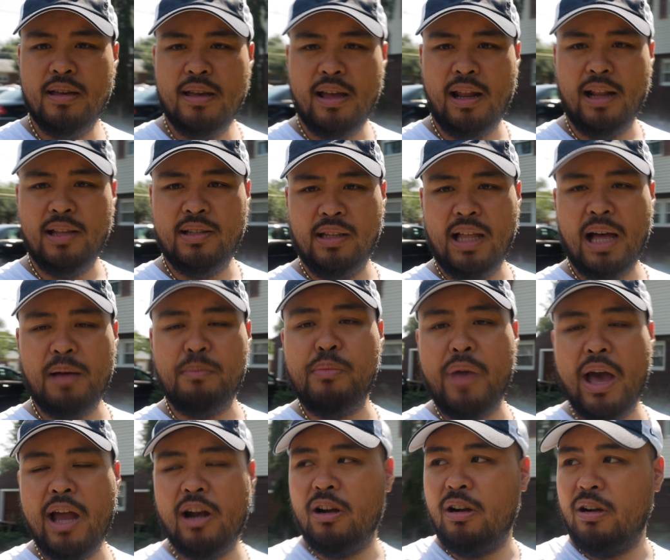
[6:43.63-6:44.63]
And it's a lot
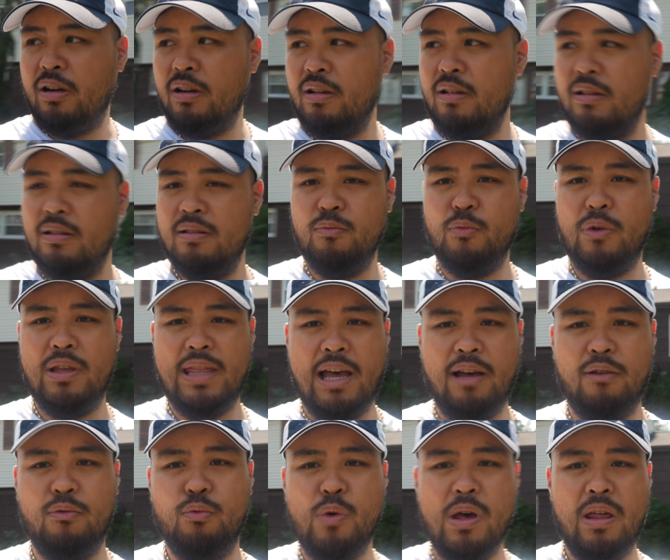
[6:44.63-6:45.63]
better
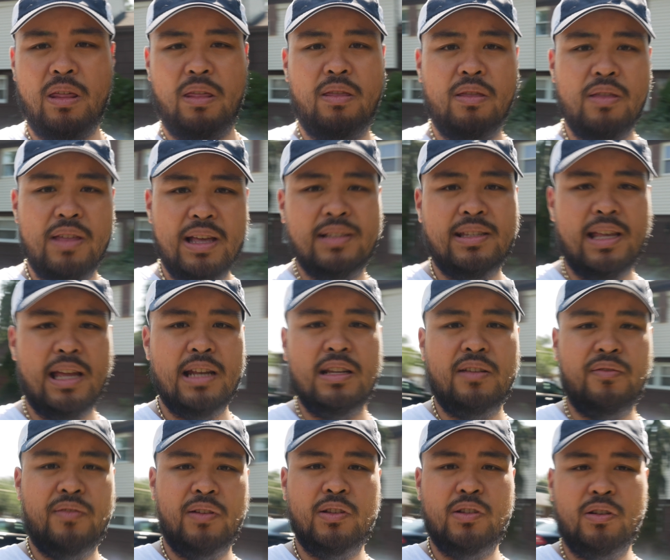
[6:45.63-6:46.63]
with this ND
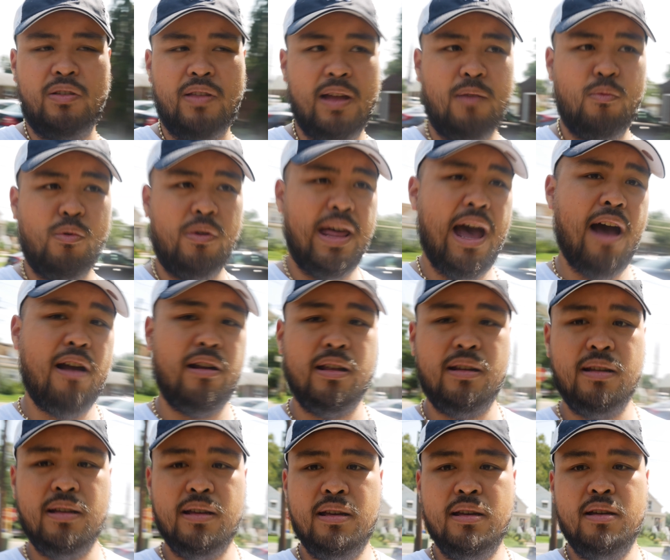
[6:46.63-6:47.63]
filter than without it,
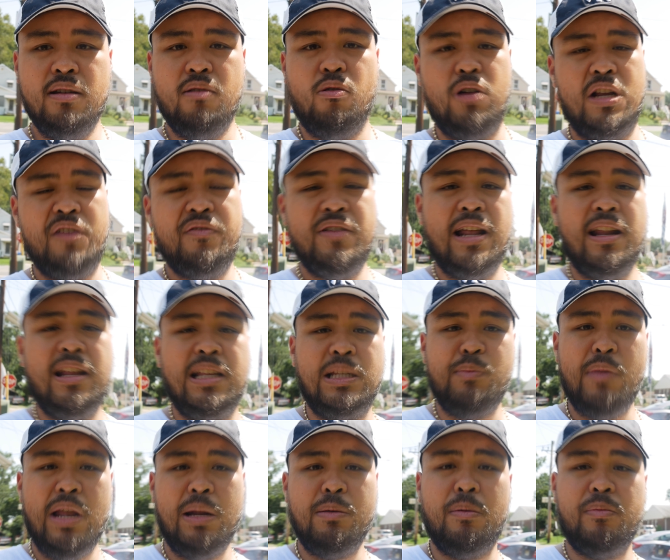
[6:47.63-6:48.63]
or even at its
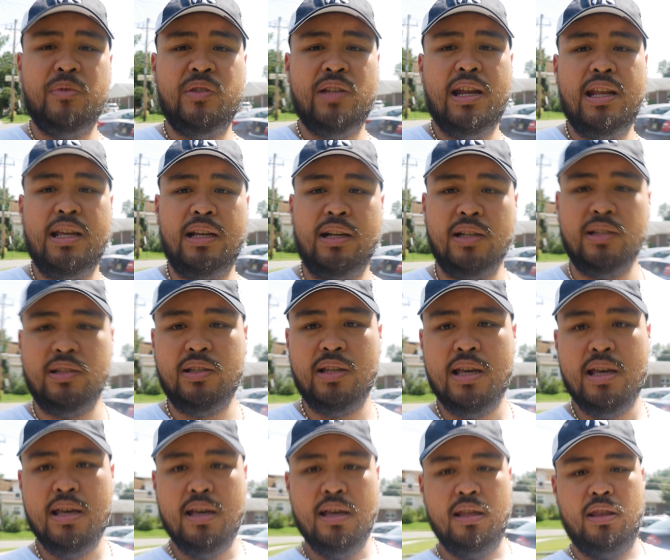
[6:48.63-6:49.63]
minimum setting, because
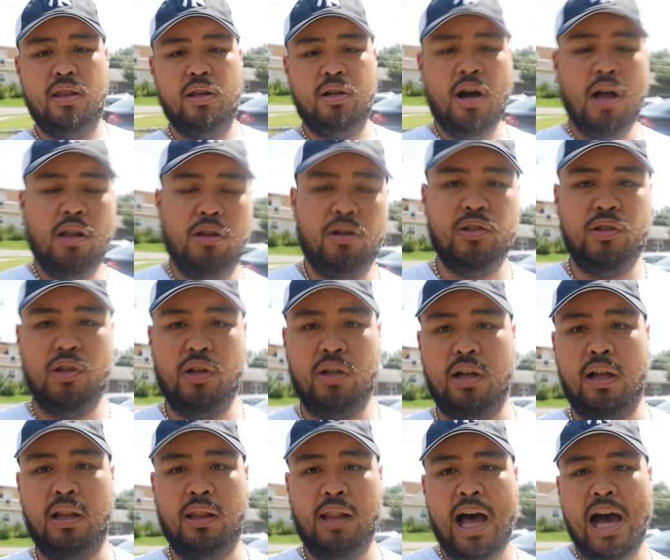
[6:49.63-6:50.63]
the colors look
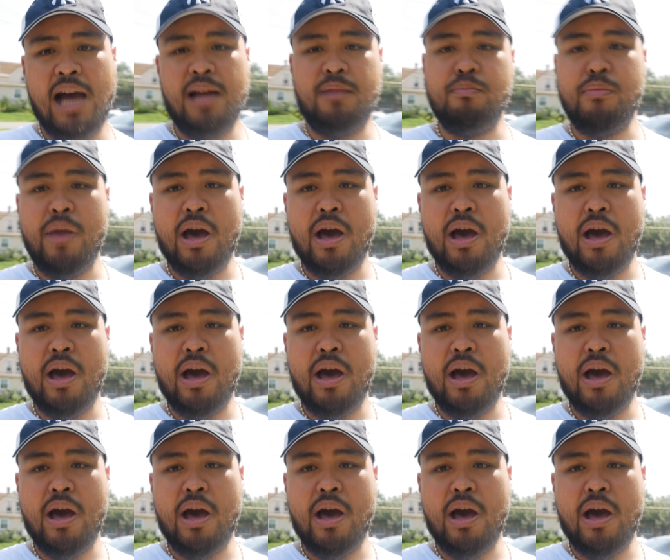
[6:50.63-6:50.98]
a lot